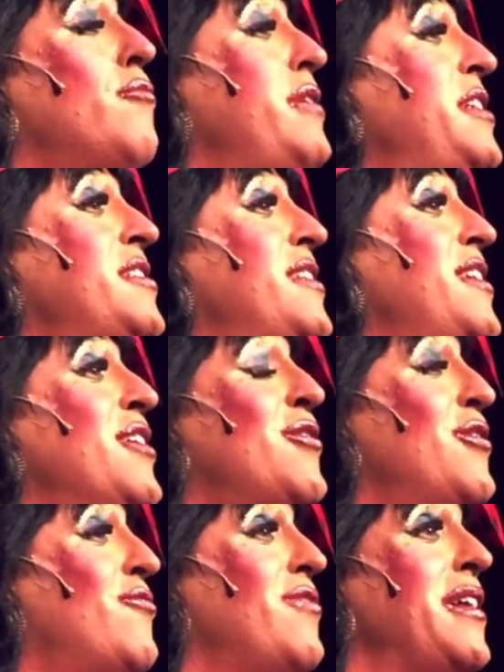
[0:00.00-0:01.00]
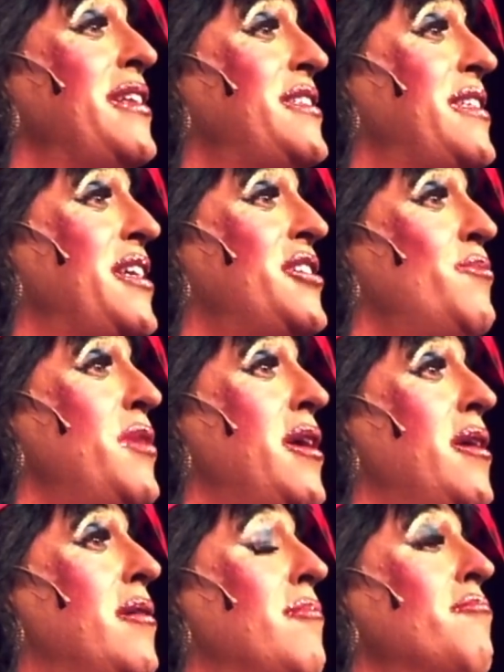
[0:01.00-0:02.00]
Recently, a good friend said to
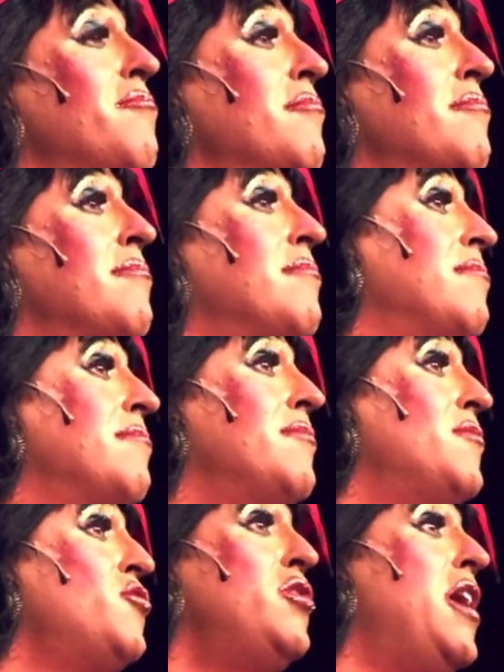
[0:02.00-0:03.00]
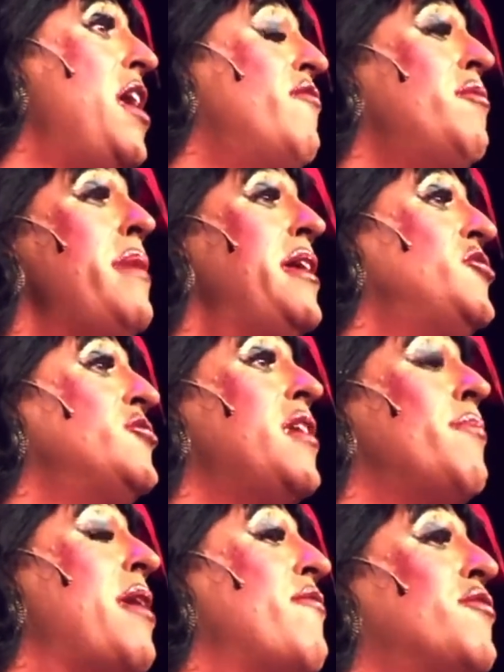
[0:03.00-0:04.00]
me, "Did I ever mention
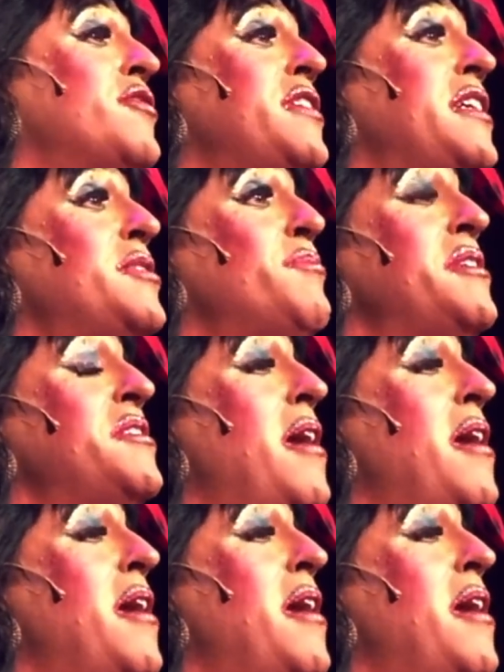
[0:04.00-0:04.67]
that my first husband